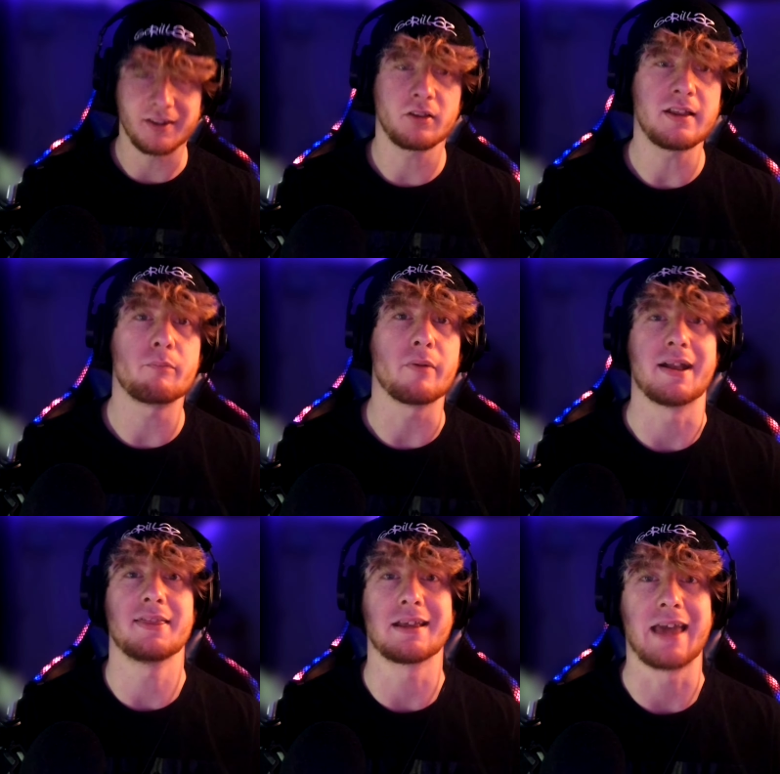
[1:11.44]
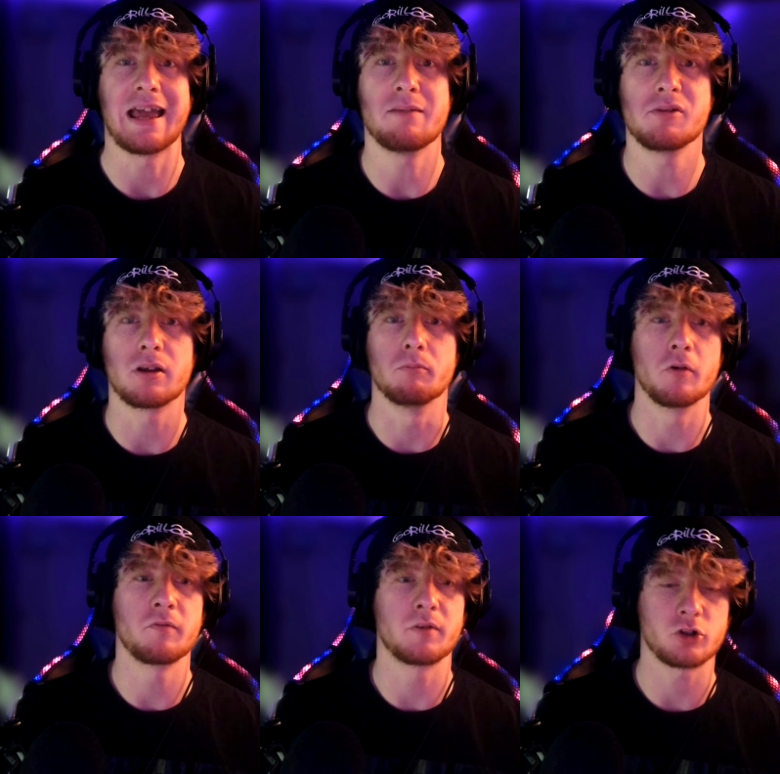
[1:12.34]
physically, but in the game you
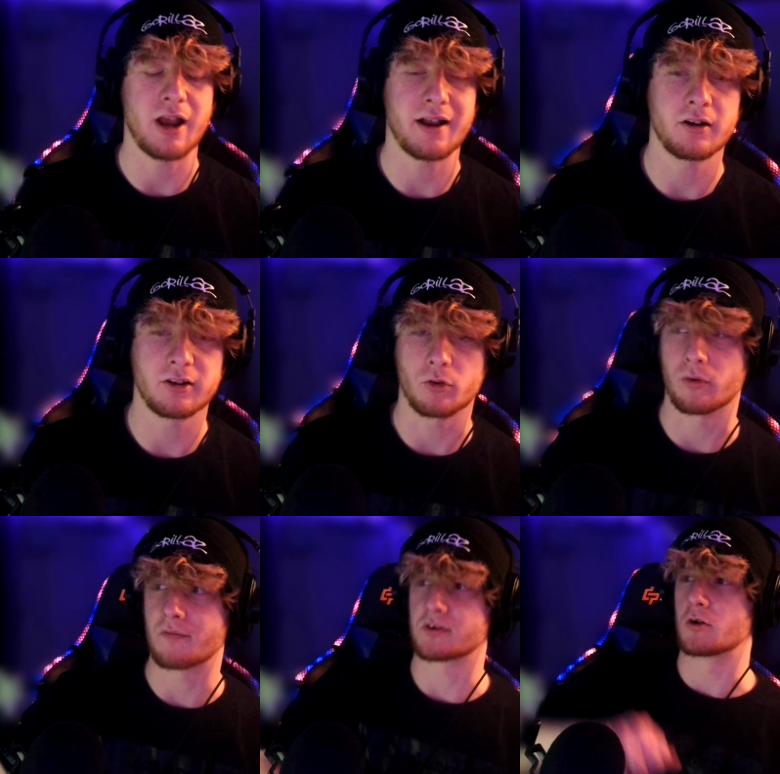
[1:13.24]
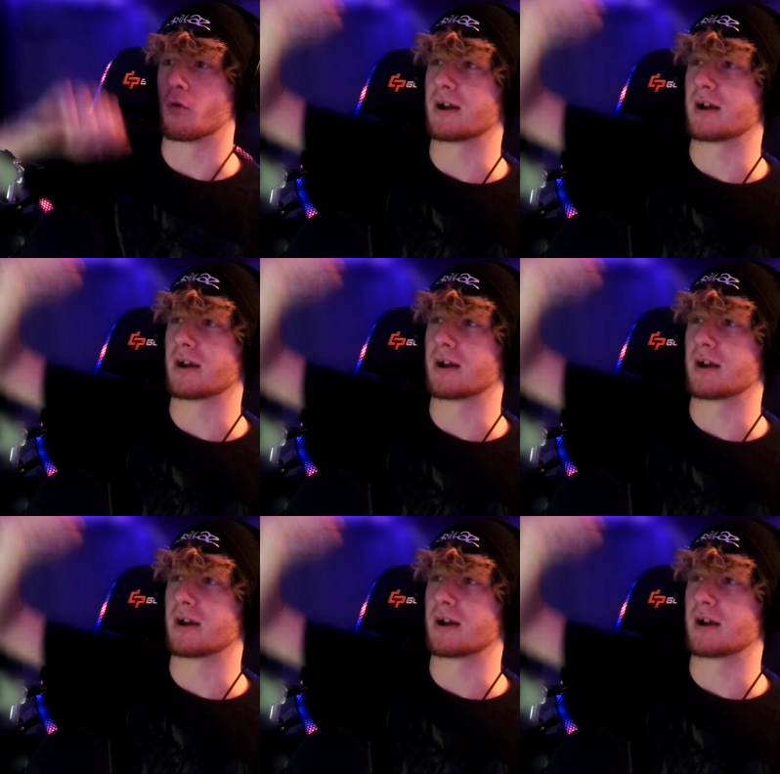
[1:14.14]
can move your trackers to wherever